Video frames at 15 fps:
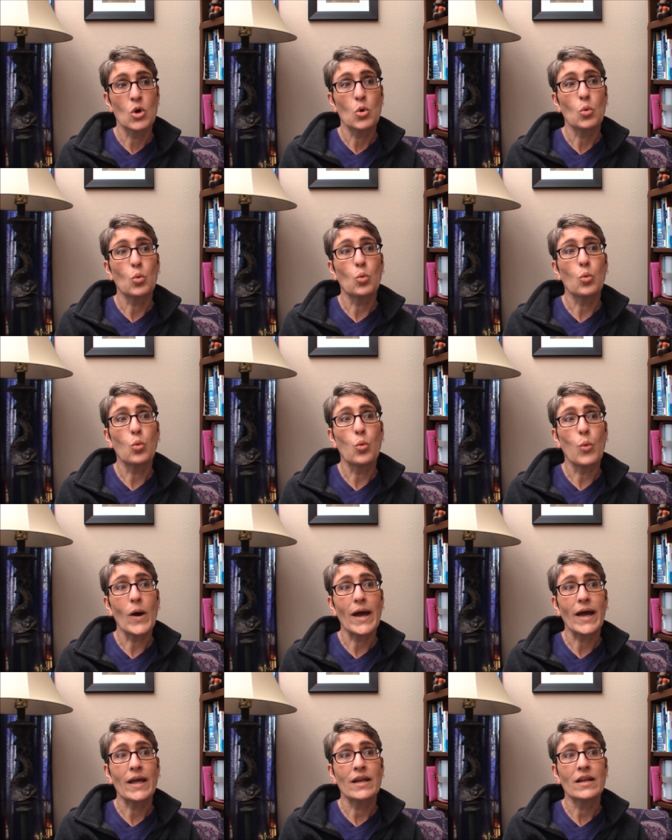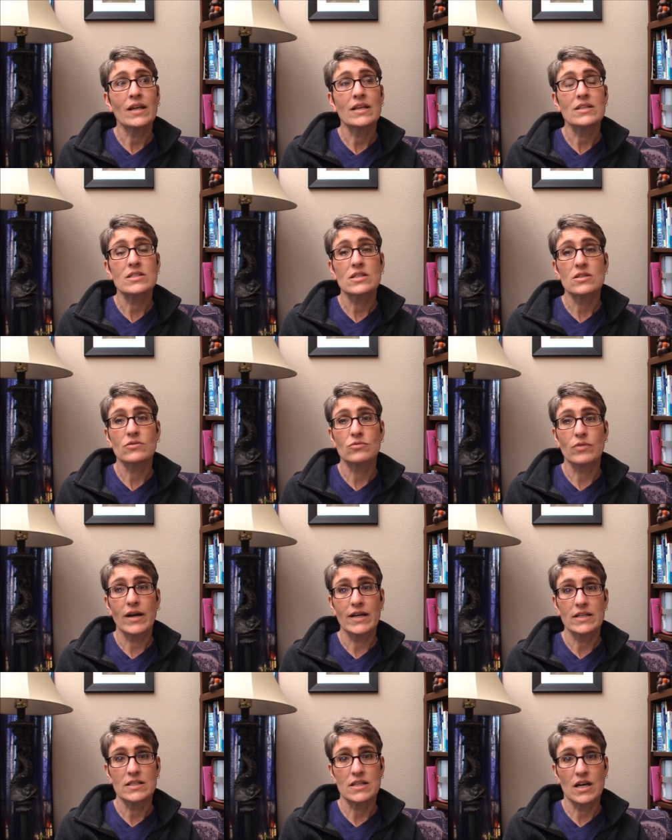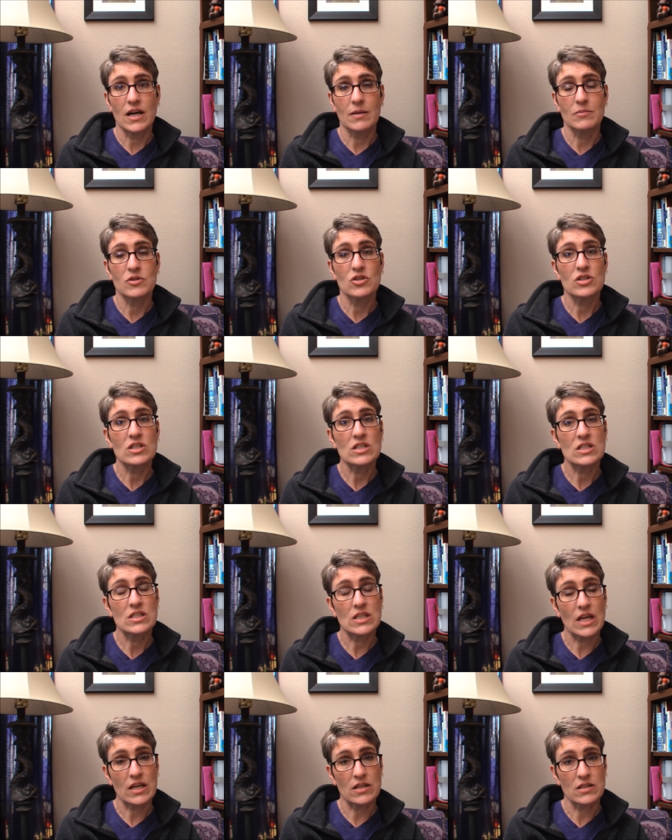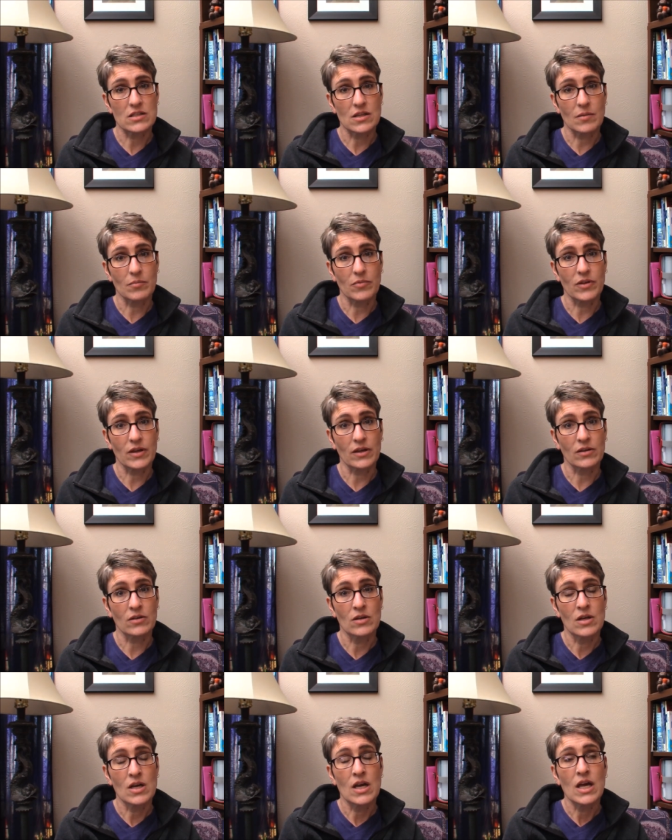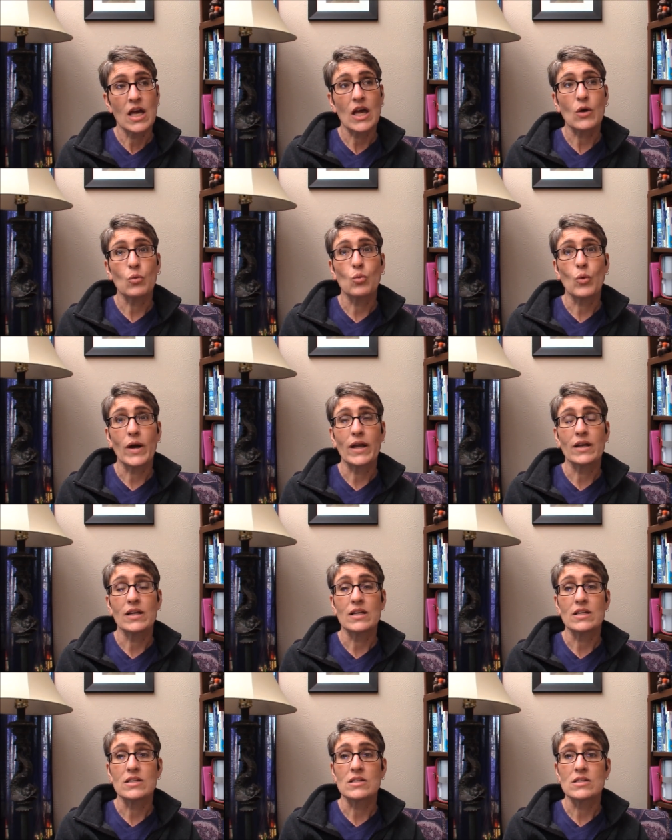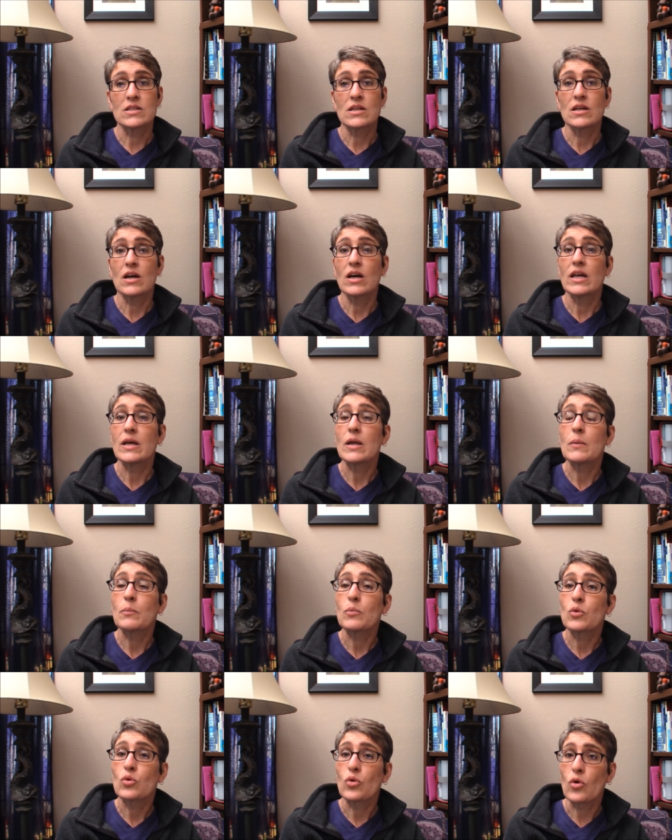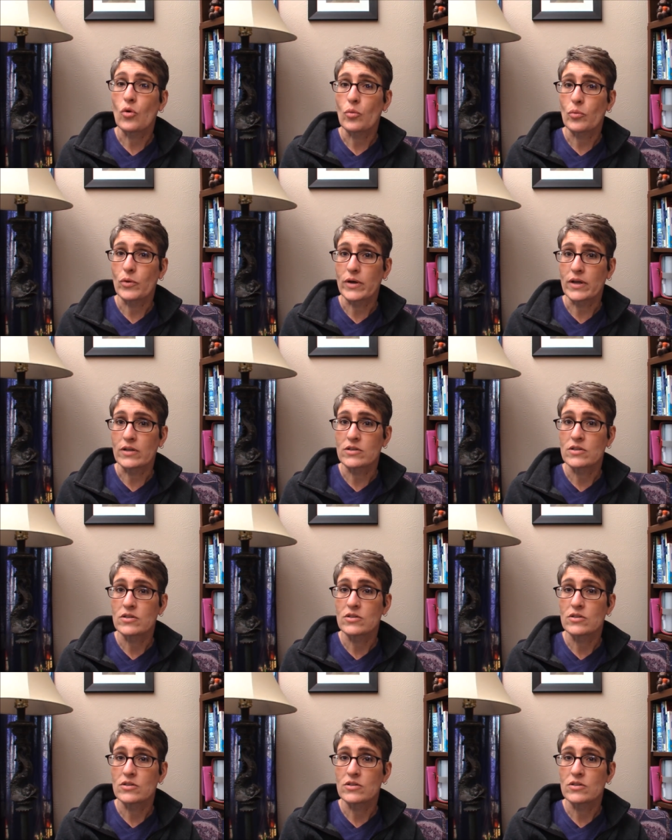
when is the right time to say something and when is inappropriate